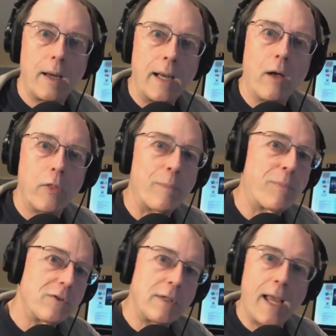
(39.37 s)
Now, the
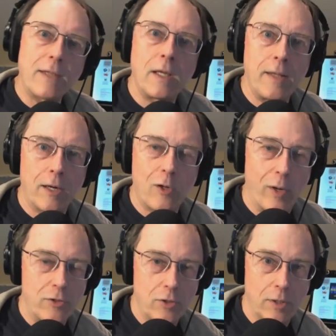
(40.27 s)
person asking that
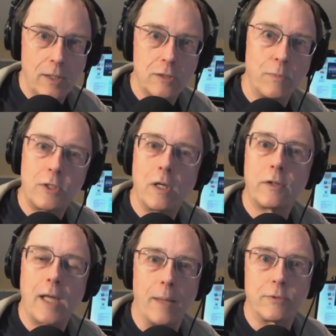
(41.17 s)
question is
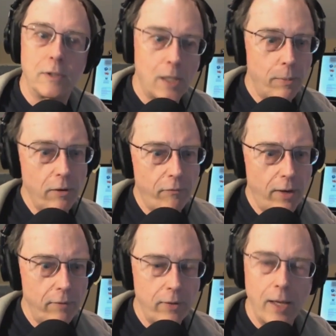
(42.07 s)
Michelle Thompson,
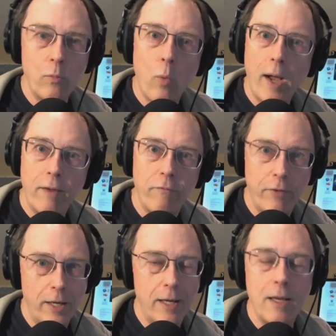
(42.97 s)

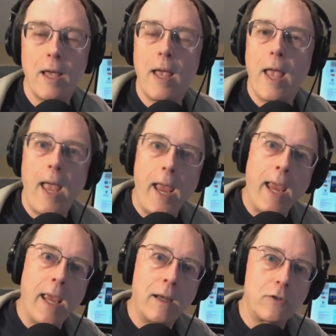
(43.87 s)
W5NYV,
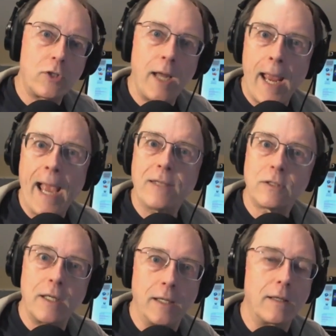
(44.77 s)
and she
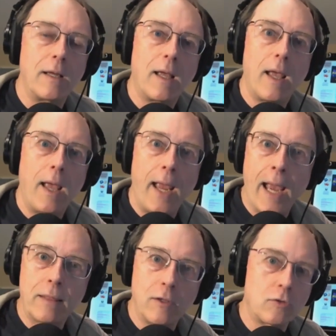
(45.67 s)
asked it
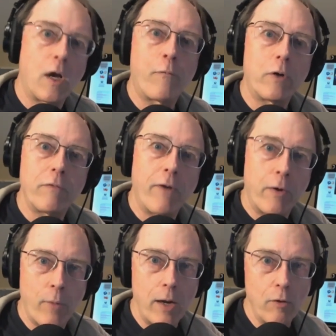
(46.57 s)
at the Software
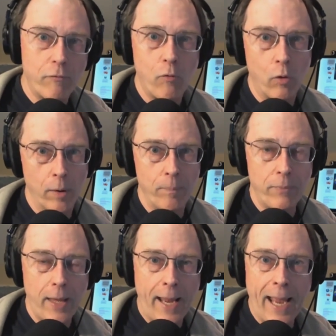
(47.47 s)
Defined Radio
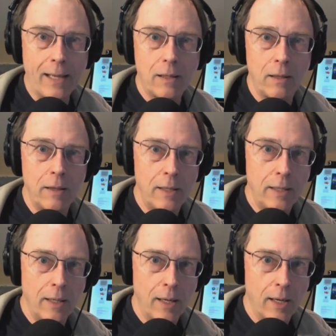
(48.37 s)
Forum at
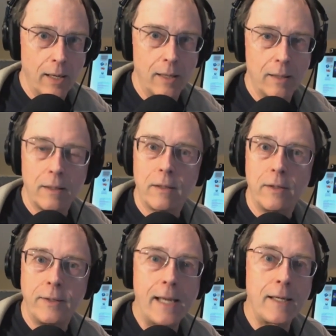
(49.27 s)
the uh,
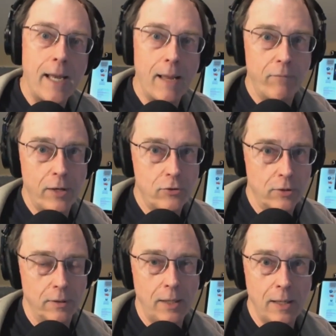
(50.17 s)
Dayton
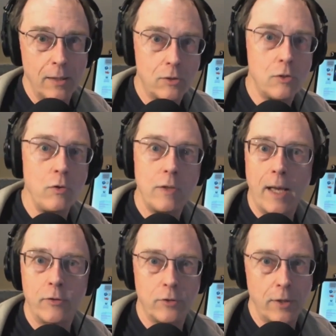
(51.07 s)
Hamvention in
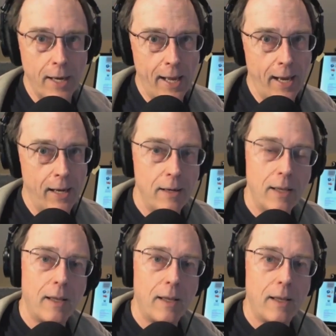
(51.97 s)
2009.